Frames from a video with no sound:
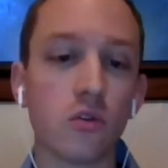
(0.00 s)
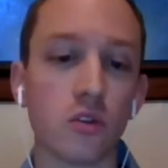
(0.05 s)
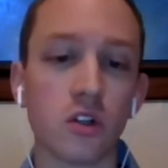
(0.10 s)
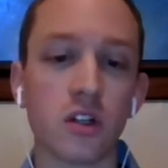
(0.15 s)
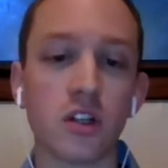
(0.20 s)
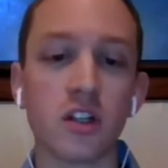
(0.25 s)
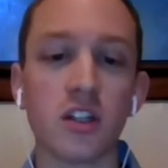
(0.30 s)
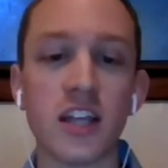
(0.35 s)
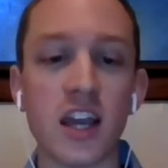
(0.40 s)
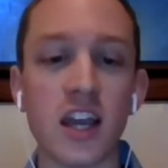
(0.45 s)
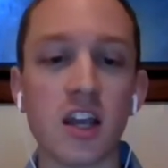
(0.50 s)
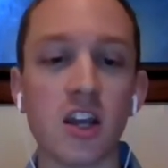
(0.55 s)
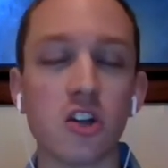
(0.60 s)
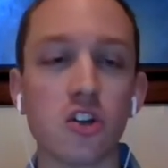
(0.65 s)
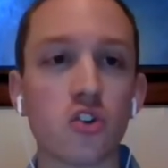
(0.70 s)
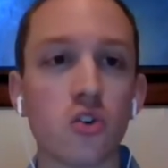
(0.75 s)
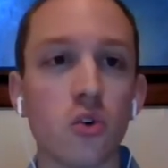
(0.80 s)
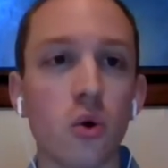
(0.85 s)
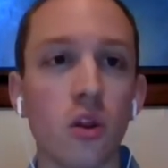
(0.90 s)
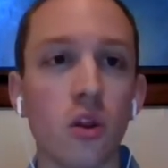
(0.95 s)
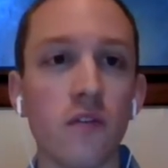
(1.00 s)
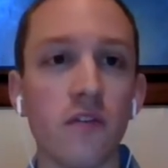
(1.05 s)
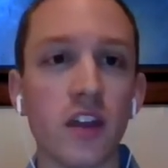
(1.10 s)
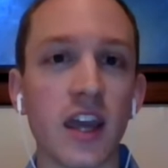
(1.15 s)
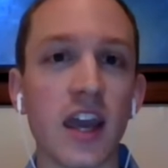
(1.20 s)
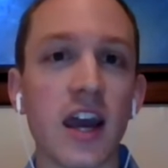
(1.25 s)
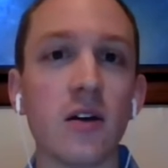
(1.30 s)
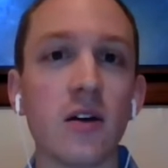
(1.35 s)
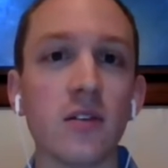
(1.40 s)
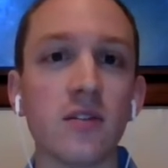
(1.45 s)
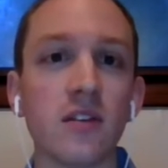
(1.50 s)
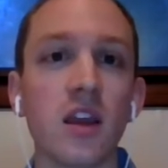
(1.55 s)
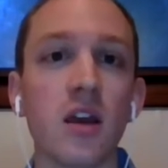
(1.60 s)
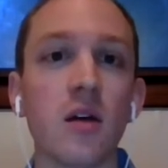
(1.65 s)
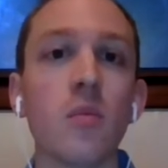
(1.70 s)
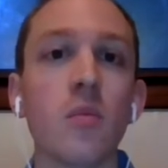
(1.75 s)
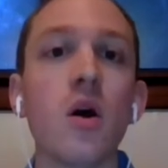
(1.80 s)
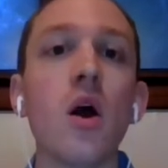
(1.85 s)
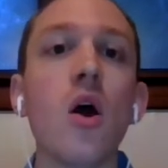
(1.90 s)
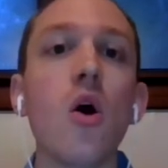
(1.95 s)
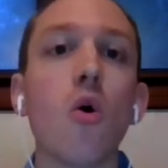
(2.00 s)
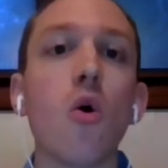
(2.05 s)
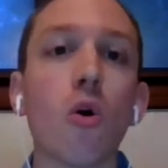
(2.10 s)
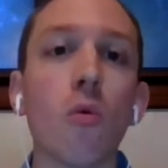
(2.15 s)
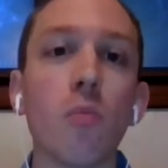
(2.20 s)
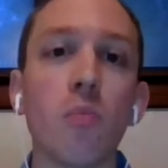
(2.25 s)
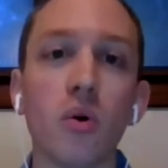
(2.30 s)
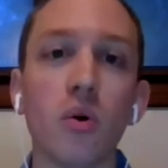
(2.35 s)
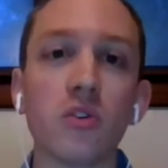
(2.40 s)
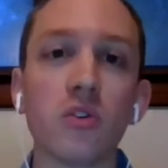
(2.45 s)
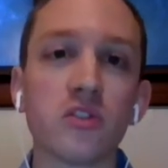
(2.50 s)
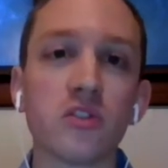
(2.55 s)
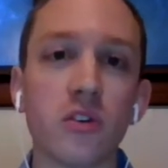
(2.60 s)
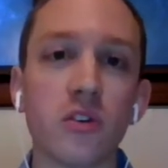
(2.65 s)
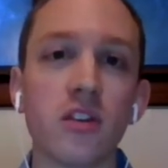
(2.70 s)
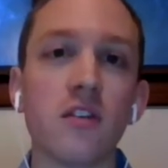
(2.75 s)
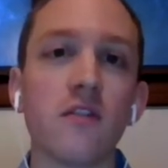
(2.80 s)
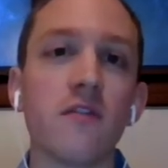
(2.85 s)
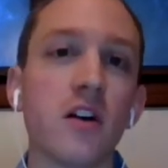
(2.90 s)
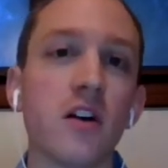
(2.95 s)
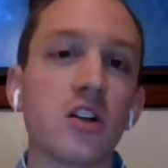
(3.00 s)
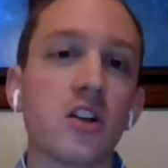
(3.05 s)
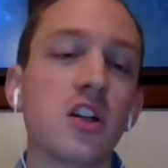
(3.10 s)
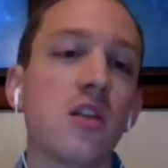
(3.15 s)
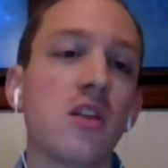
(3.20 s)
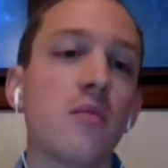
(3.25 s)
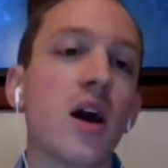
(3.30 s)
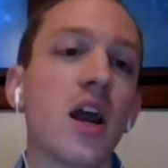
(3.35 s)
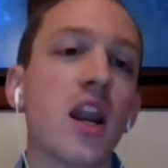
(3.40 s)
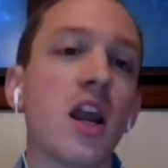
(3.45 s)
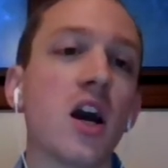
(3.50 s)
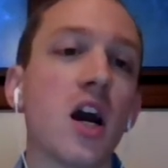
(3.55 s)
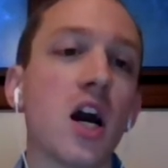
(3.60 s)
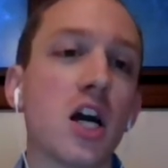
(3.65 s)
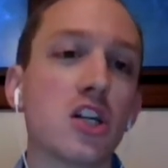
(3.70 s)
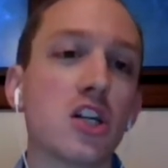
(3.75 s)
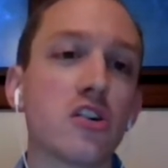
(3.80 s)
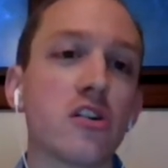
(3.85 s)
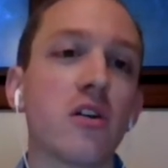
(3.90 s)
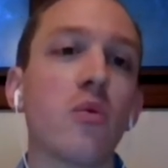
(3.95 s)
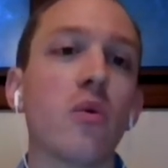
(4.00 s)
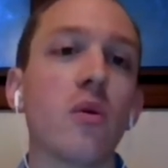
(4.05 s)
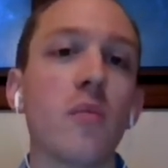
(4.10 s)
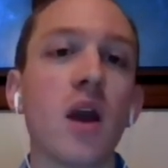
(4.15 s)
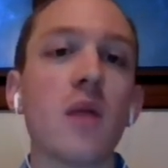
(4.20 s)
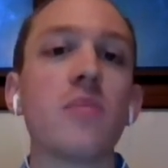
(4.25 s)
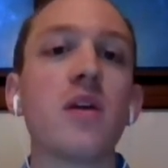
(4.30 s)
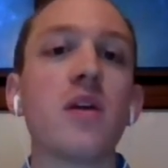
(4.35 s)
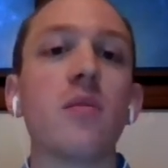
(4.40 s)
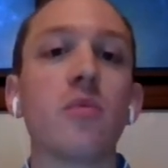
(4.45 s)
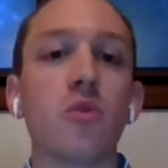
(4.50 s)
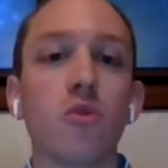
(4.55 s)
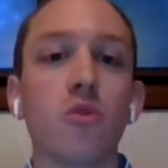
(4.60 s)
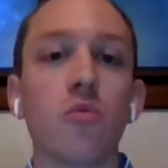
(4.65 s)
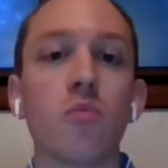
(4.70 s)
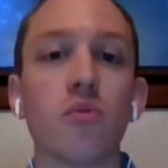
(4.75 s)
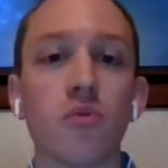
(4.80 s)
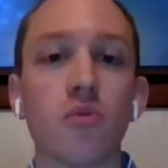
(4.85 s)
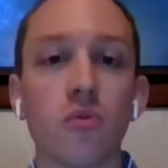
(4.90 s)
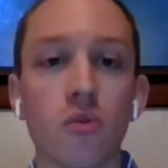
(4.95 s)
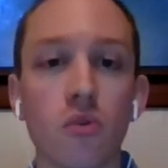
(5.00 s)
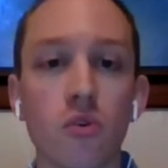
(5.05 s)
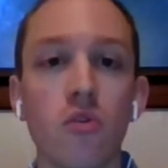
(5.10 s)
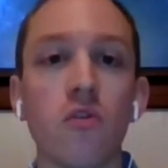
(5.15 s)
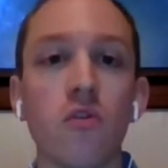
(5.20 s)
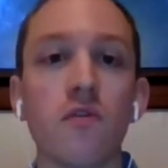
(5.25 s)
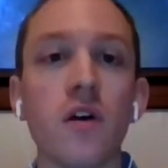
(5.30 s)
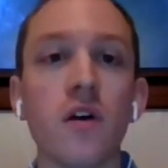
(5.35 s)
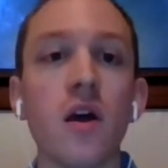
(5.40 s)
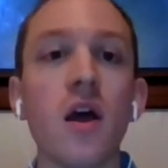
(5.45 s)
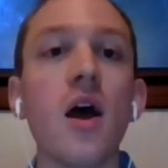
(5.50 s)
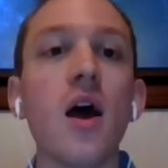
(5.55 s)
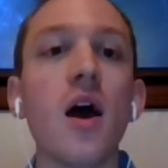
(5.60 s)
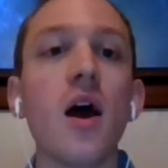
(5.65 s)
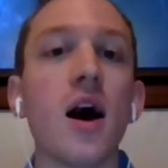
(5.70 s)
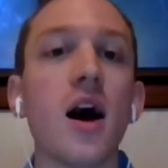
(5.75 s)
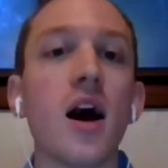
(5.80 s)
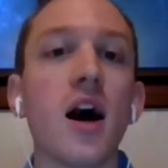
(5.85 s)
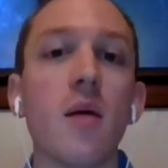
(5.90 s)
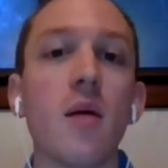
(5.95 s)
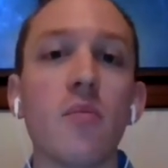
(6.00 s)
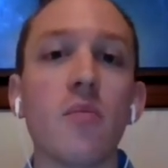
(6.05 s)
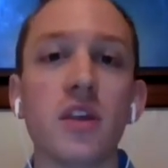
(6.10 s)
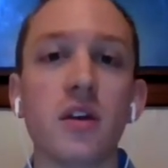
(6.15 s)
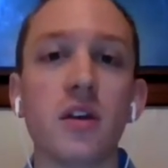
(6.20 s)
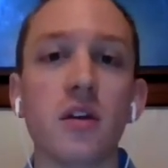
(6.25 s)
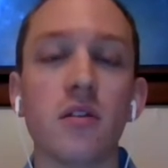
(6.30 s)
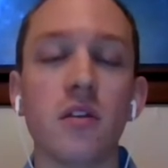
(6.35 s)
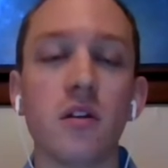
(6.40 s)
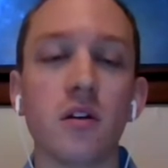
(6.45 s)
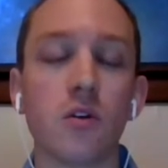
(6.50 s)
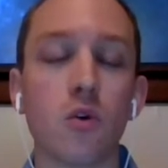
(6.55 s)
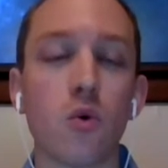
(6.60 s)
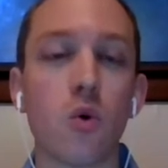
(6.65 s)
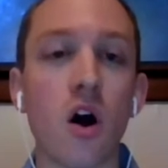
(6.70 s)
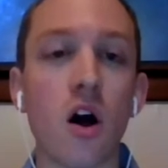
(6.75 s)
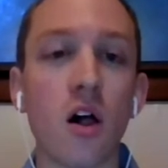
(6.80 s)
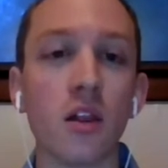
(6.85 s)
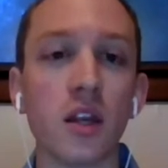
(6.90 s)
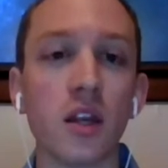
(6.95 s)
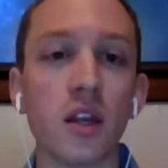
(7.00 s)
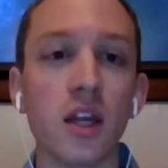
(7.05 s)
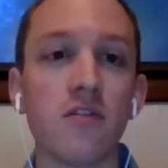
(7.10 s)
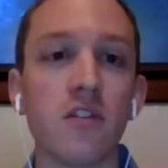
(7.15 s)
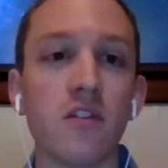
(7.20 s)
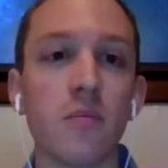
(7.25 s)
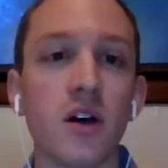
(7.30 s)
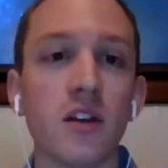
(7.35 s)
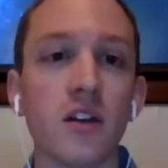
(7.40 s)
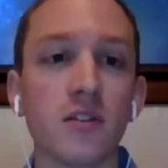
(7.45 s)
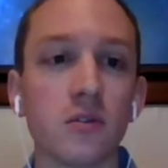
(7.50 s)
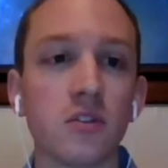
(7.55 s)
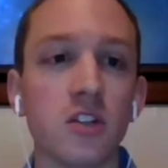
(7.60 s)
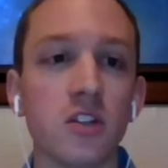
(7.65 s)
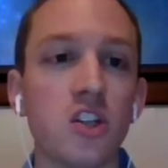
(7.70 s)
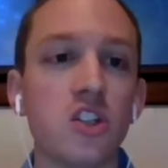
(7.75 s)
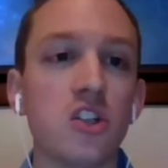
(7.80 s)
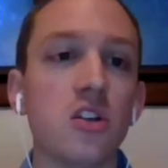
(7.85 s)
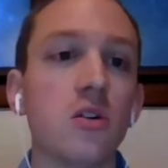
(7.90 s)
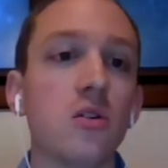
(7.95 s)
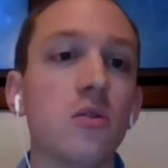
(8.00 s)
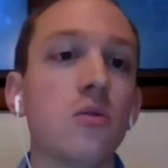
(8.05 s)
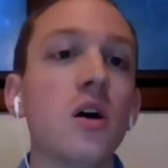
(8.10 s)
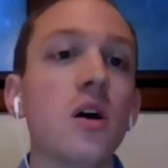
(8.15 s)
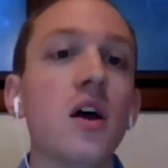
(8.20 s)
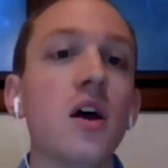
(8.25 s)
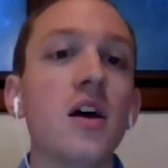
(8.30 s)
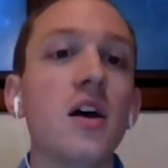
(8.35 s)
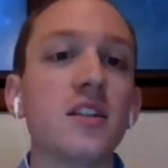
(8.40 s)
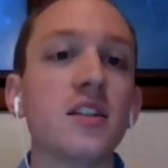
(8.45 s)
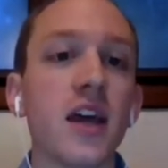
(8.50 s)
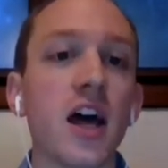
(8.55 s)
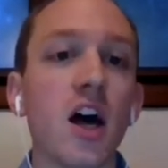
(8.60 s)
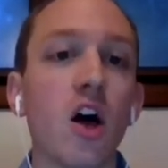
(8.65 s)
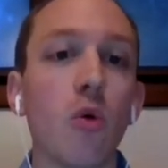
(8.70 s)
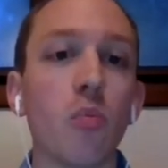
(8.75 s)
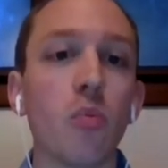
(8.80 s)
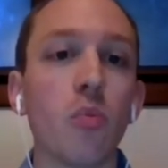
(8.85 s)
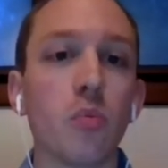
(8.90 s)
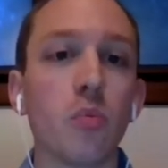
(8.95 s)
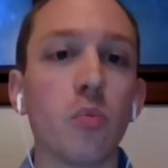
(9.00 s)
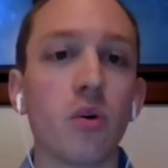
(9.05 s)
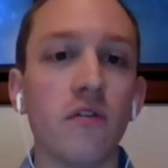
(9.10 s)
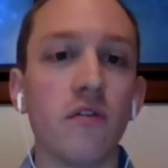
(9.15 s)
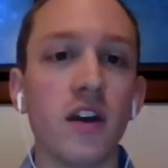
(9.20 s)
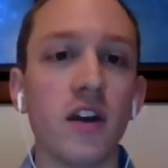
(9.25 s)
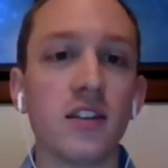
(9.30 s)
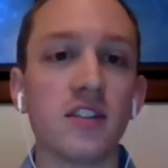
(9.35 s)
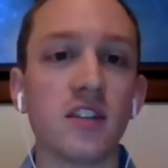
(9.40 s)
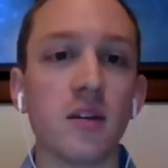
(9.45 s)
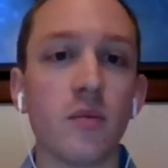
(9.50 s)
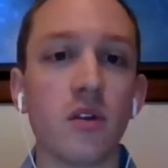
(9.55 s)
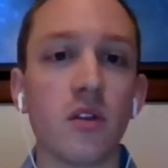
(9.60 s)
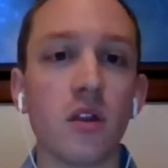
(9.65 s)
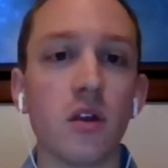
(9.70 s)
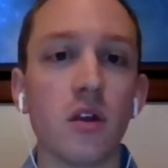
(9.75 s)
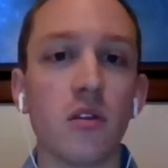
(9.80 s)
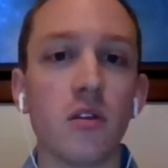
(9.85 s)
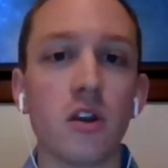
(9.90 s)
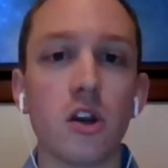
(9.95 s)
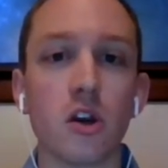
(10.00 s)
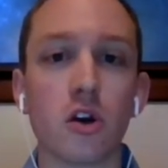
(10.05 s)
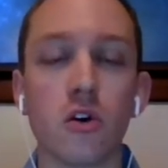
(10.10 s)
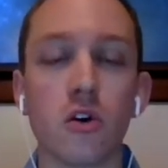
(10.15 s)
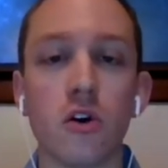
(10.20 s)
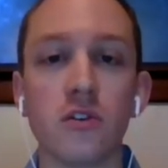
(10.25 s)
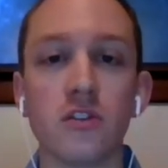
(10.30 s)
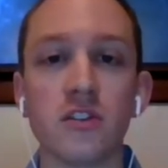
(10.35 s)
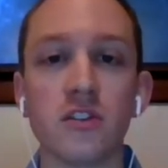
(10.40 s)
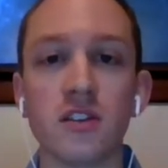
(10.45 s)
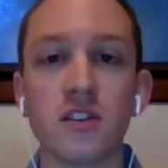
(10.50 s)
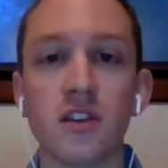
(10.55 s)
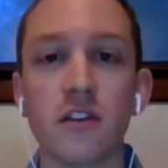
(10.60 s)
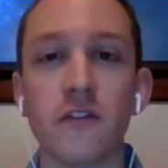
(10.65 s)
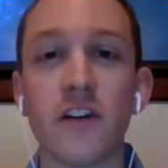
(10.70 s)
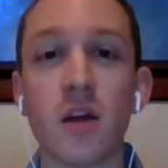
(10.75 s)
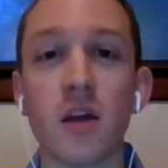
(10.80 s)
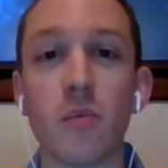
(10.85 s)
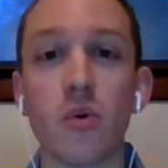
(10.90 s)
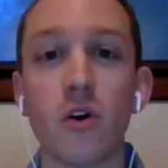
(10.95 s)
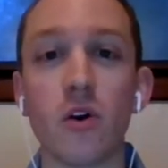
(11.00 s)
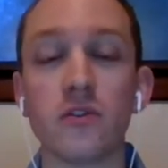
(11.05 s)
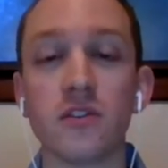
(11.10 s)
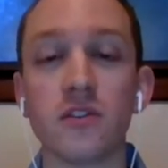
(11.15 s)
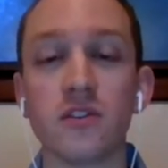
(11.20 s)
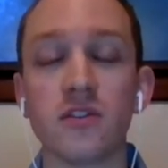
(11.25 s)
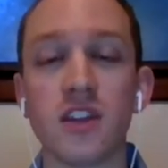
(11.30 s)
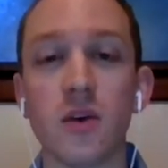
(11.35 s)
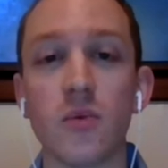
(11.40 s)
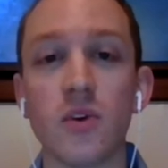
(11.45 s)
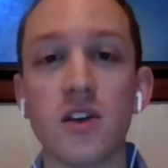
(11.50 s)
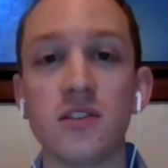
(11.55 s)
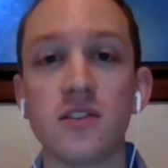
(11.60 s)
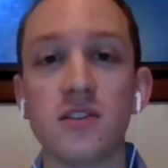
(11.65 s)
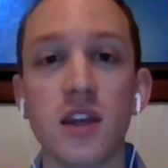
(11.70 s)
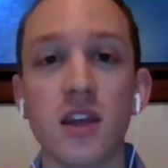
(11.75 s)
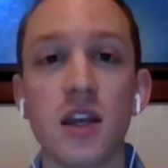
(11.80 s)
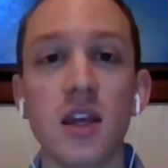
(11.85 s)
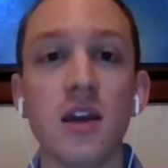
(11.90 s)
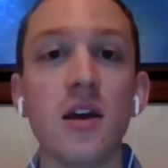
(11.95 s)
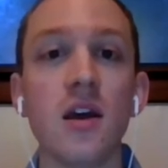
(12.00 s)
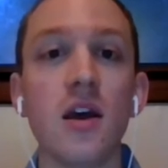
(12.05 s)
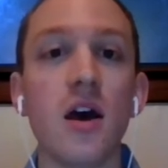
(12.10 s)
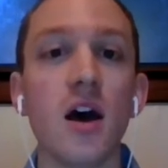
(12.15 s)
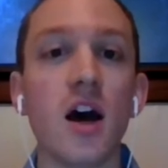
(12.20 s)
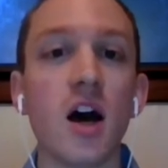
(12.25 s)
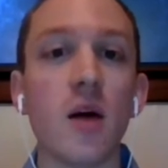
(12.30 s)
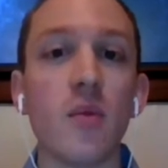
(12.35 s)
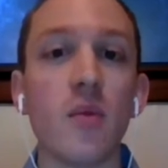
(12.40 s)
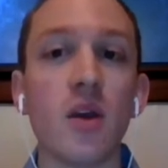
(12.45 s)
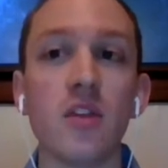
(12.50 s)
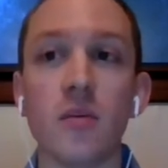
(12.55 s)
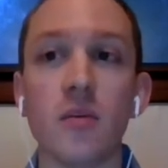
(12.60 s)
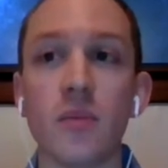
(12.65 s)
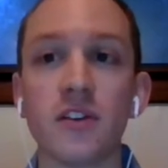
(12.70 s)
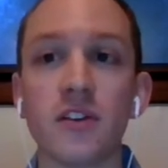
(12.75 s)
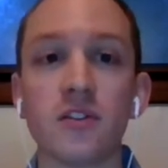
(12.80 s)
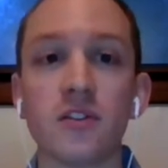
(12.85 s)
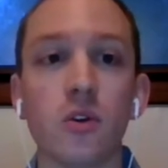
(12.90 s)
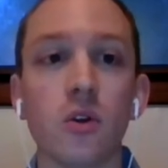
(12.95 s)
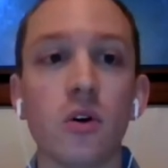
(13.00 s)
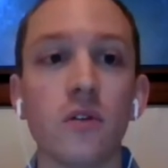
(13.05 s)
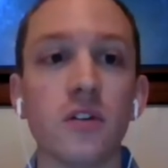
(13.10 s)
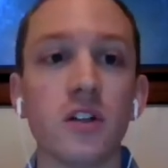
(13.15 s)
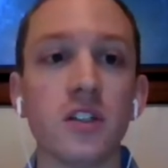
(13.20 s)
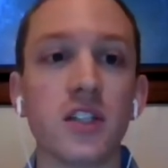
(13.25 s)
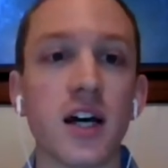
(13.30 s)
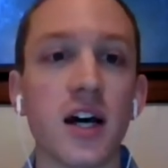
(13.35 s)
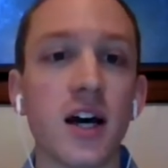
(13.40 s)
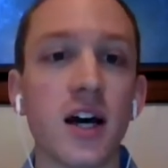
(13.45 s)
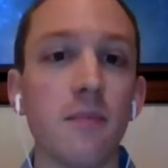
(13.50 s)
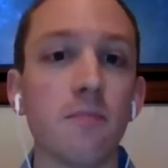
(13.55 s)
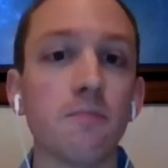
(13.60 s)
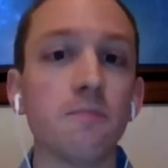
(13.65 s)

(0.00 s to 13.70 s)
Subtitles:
taking control of the calcium or bolstering the function of the mitochondria, we might be able to improve the quality of the muscle tissue to help prevent some of the necrosis and the fibrosis that we see in the muscle over time.